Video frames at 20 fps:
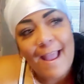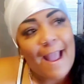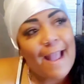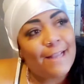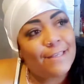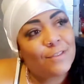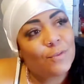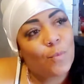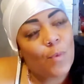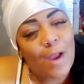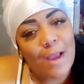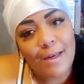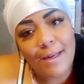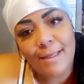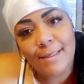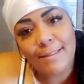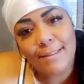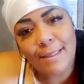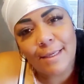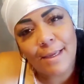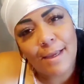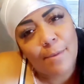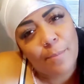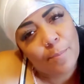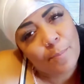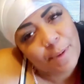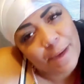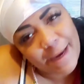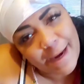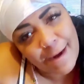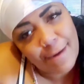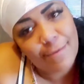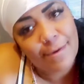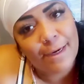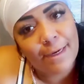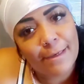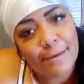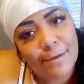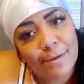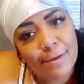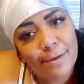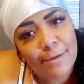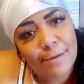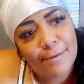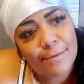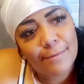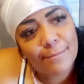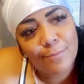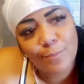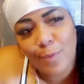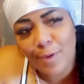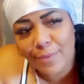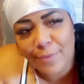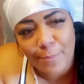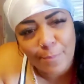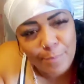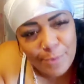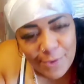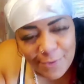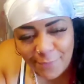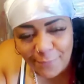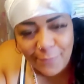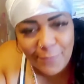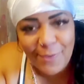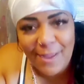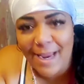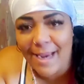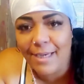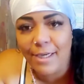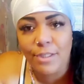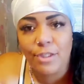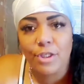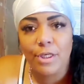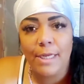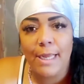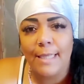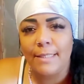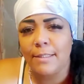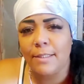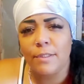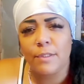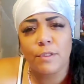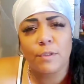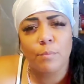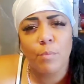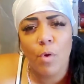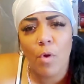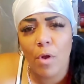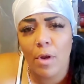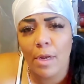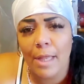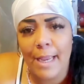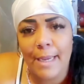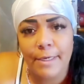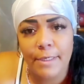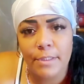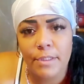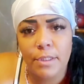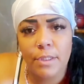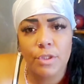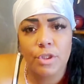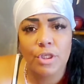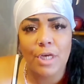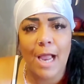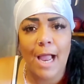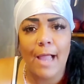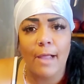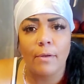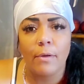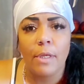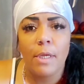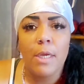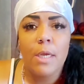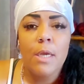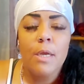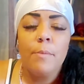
as well as appearing with the beautiful energy as a small, innocent child,